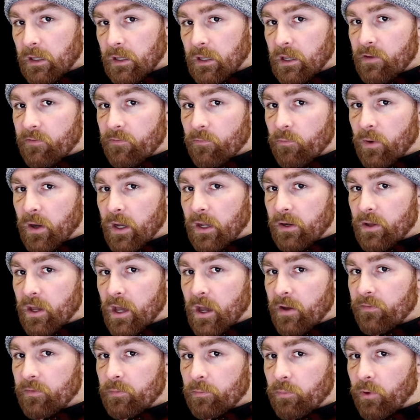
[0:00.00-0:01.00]
even while you
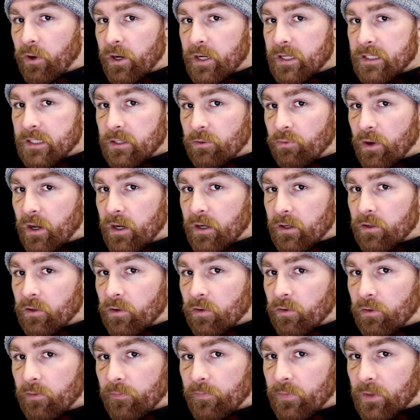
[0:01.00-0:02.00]
have it braced right in
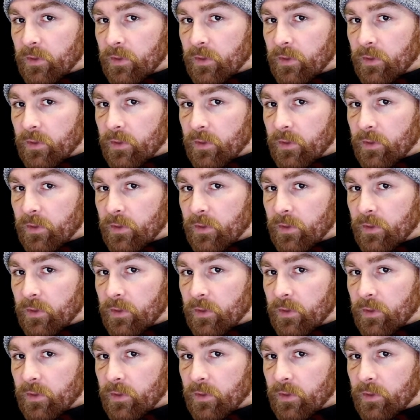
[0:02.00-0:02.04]
your